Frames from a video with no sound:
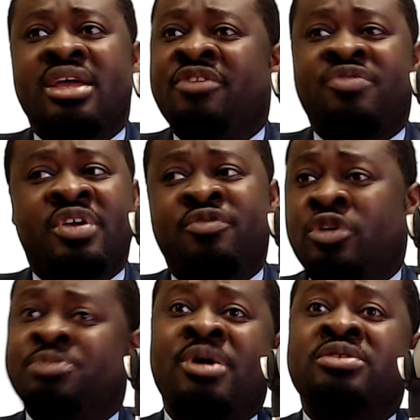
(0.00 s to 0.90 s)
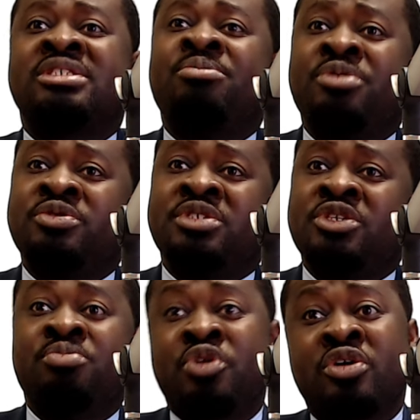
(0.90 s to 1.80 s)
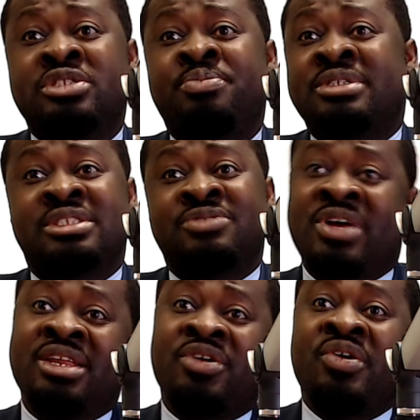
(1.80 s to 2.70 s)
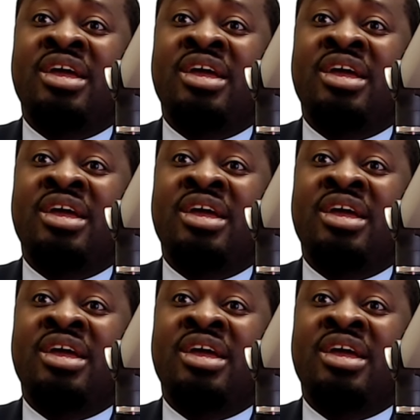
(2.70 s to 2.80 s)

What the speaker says: If your spouse is abusing you because the person is filing a green